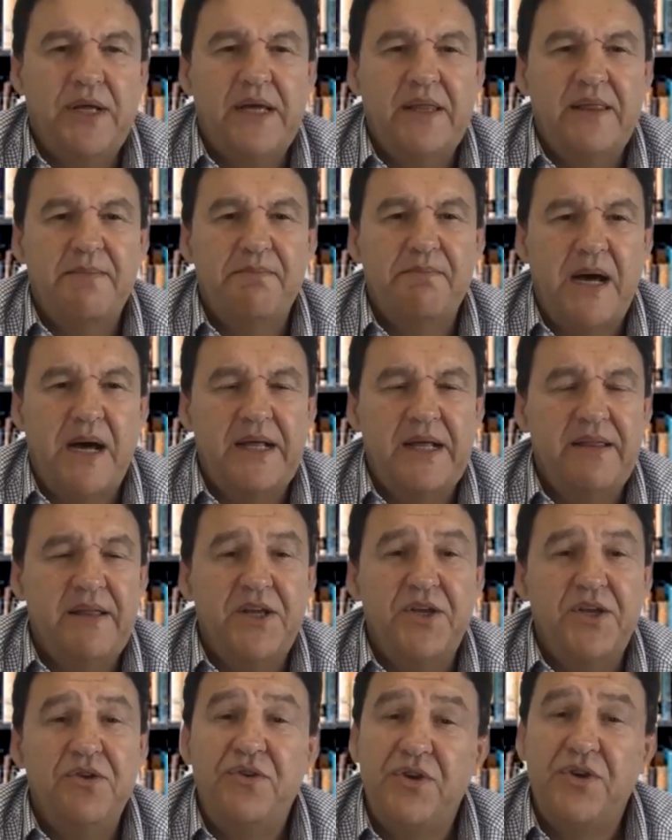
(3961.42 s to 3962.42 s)
in the money
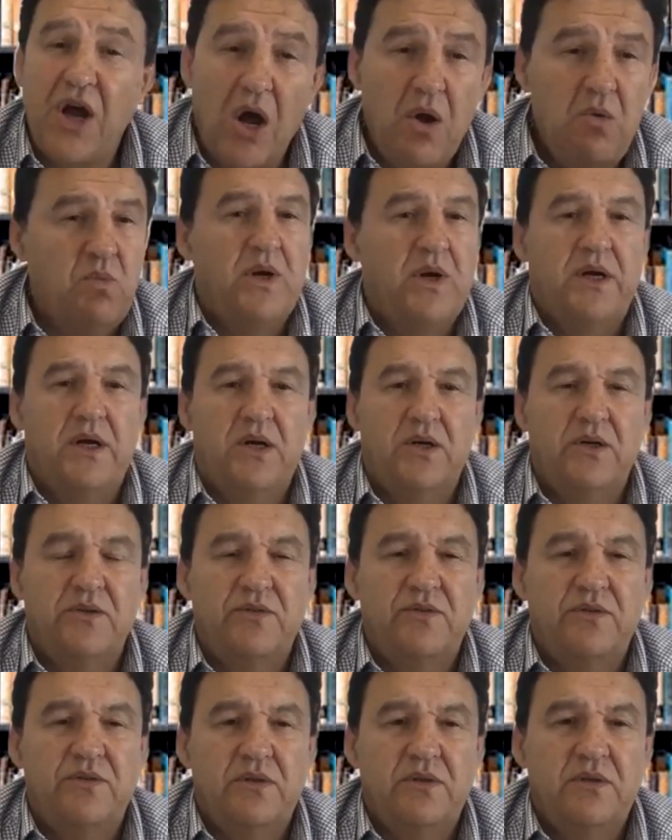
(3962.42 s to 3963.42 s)
that you don't want to
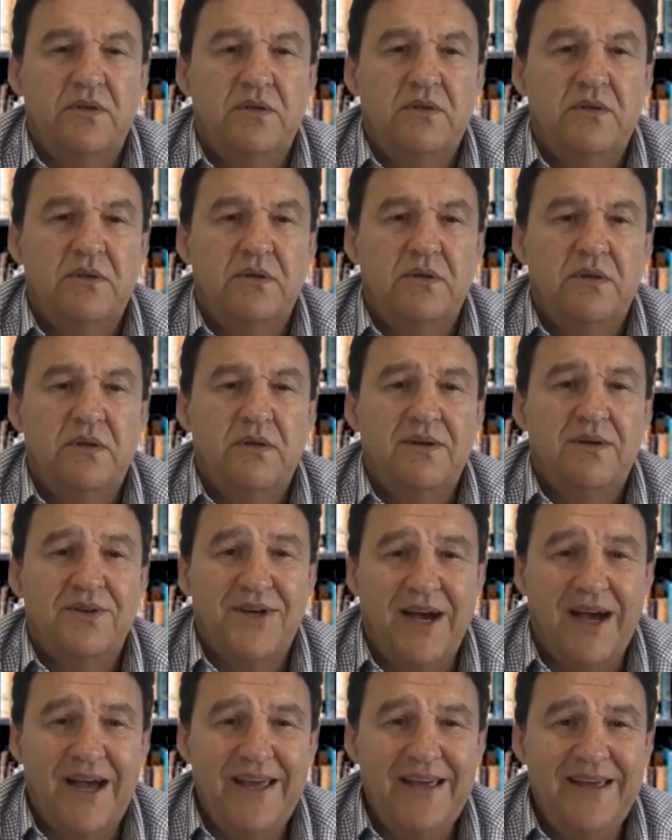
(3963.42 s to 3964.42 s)
lose.
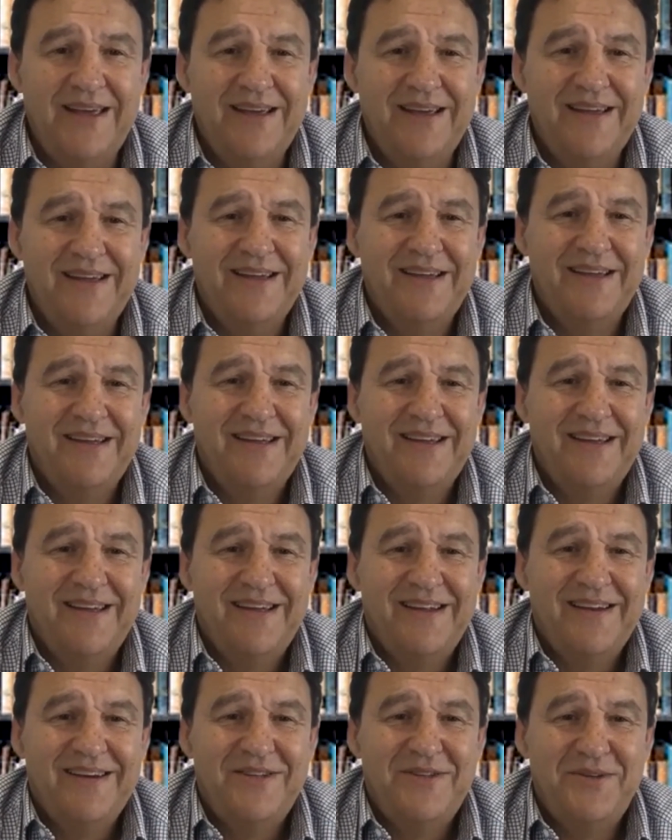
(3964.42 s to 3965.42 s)
Okay?
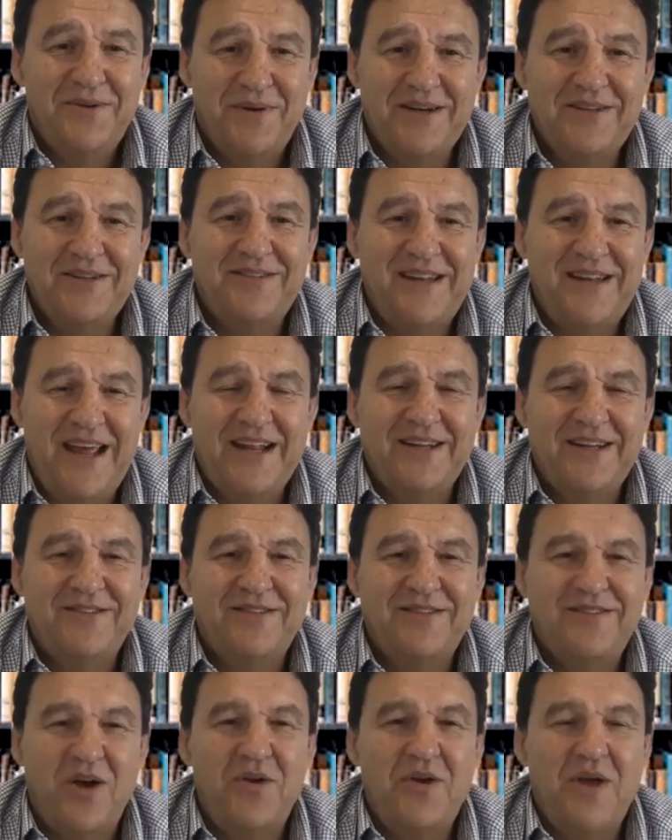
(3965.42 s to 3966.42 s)
Do you understand?
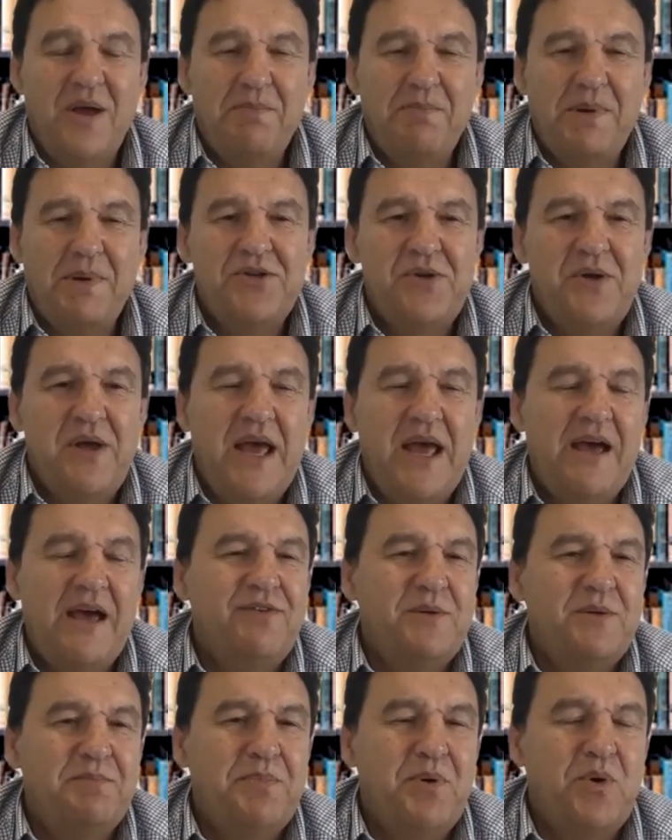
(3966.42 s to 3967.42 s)
So, but you have
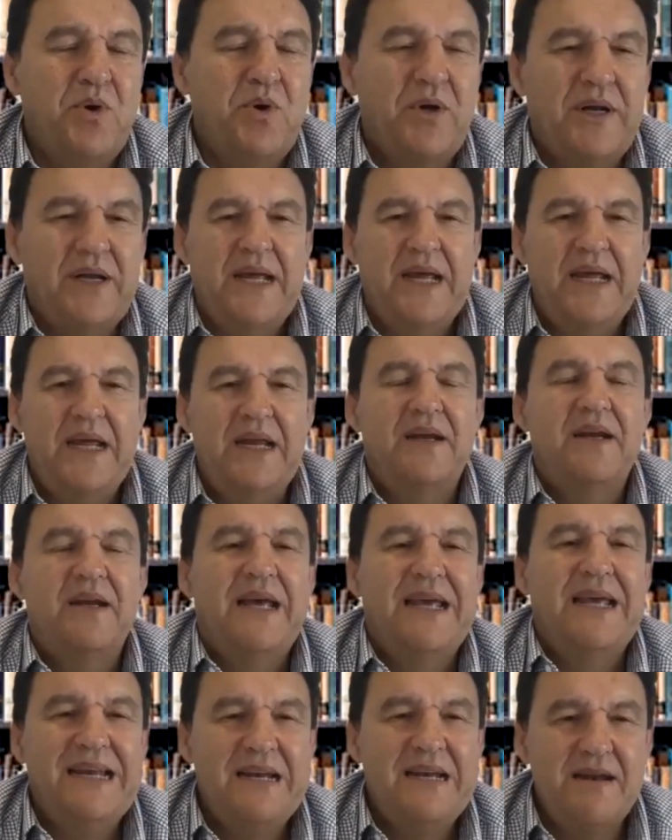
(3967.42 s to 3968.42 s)
to put in
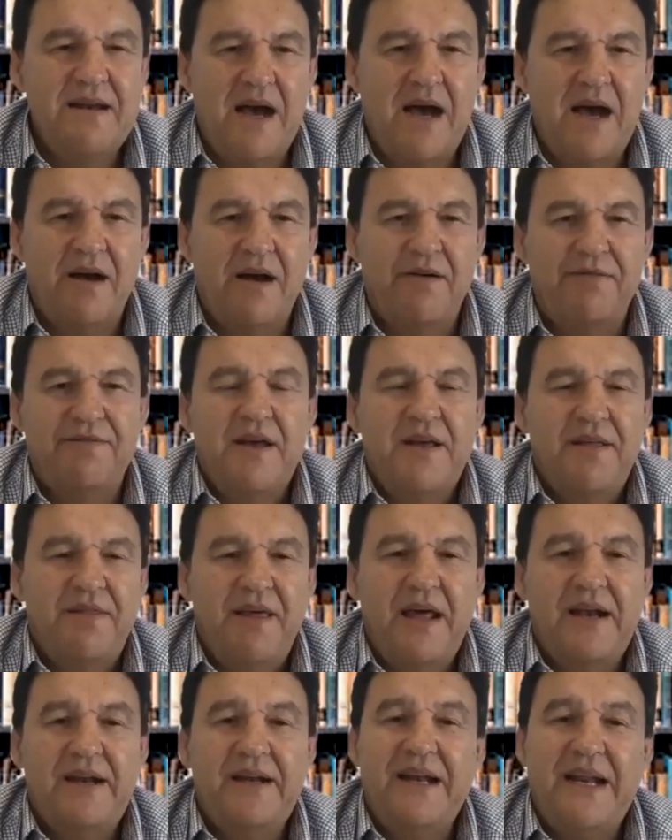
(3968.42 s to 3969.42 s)
enough
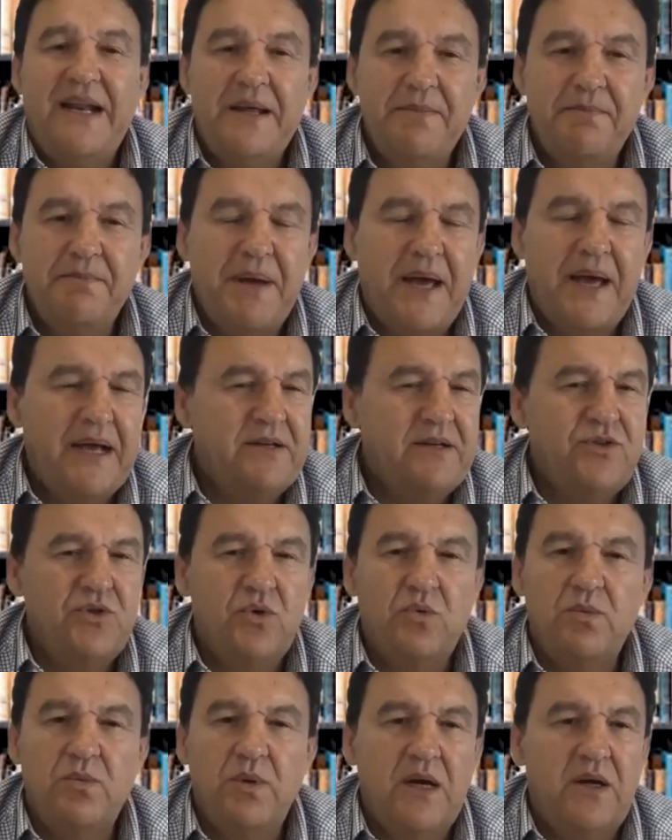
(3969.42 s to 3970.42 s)
that it impacts
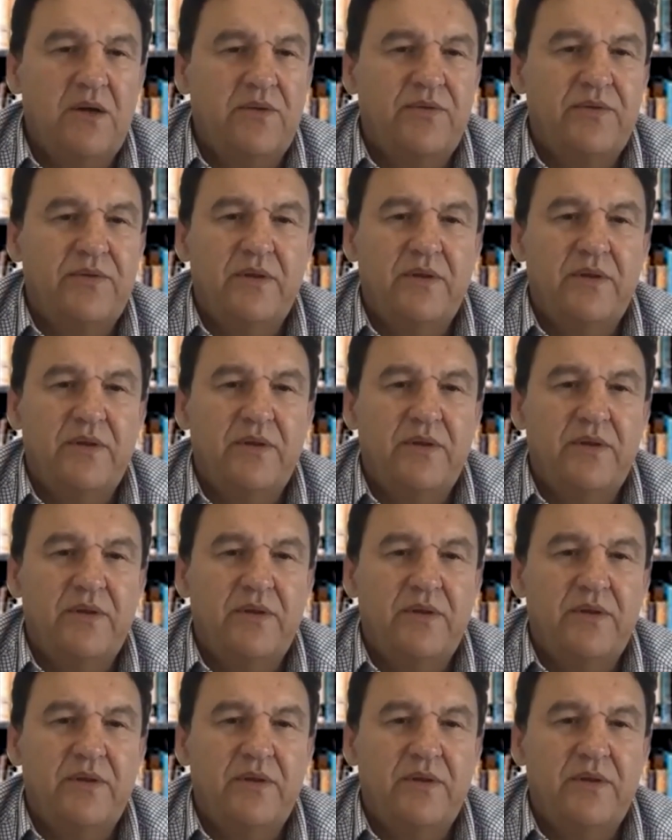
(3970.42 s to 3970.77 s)
your wealth.